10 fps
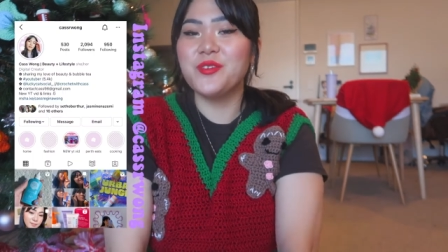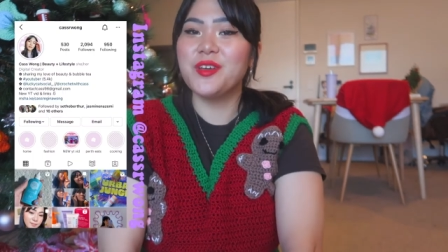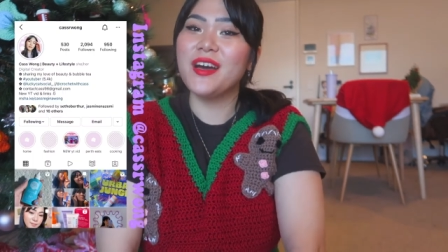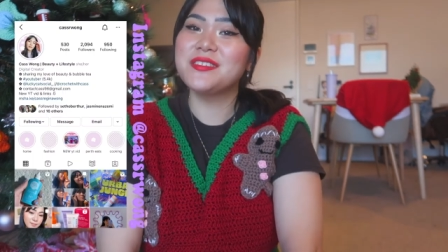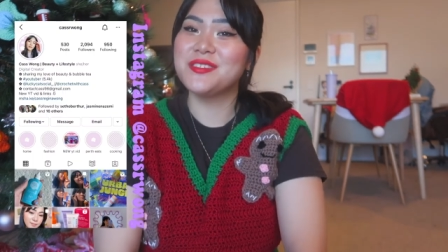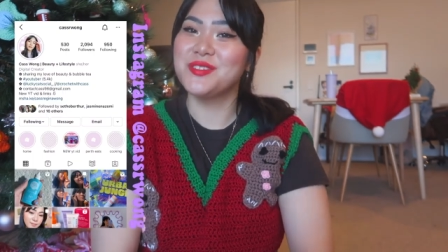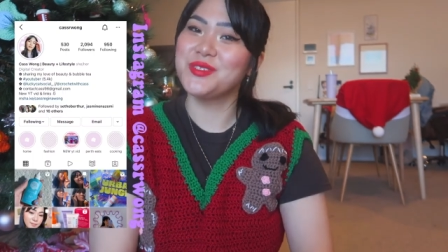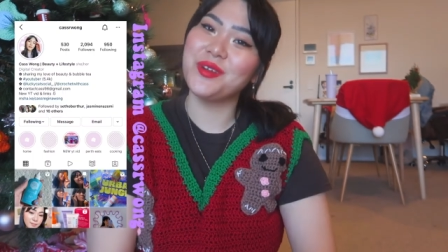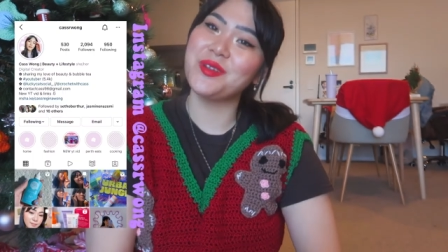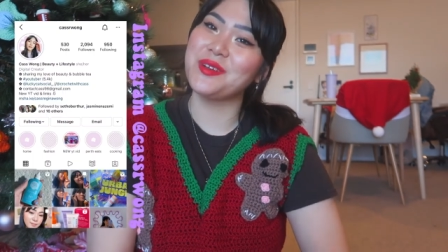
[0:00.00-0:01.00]
you guys
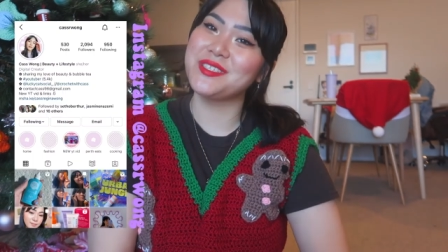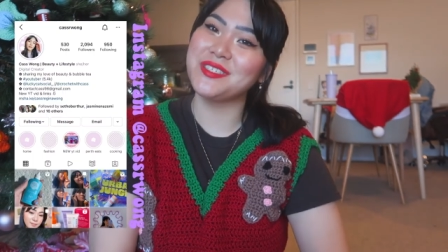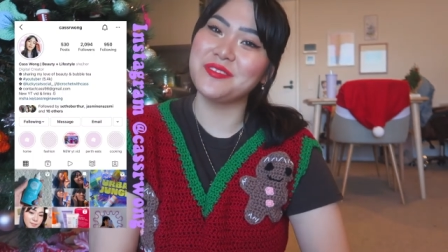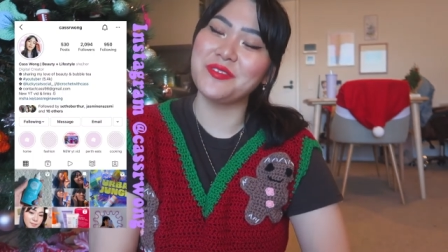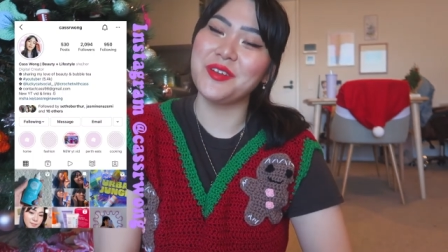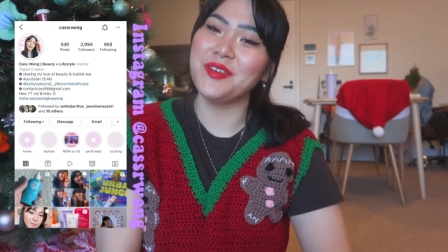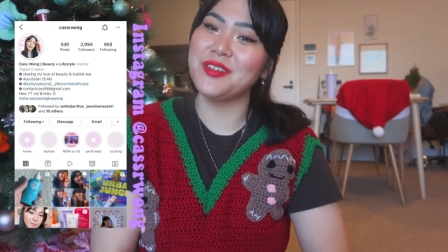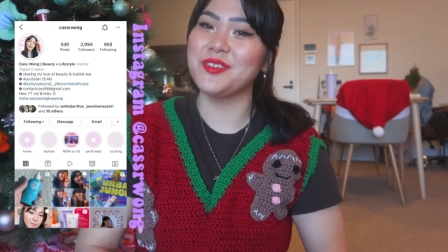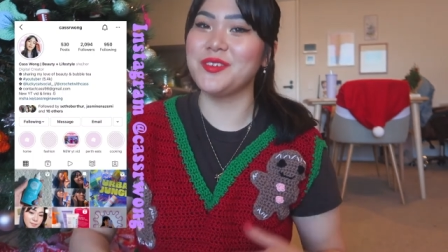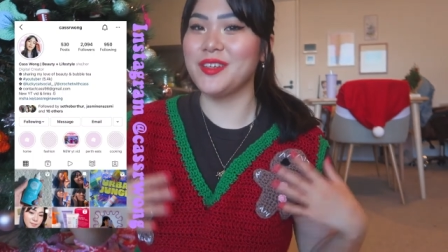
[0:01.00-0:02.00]
enjoyed watching this video
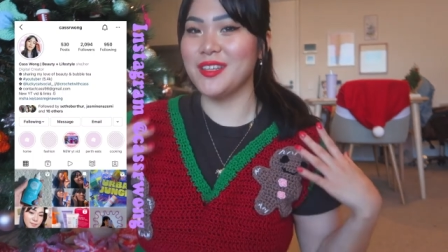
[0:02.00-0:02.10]
and you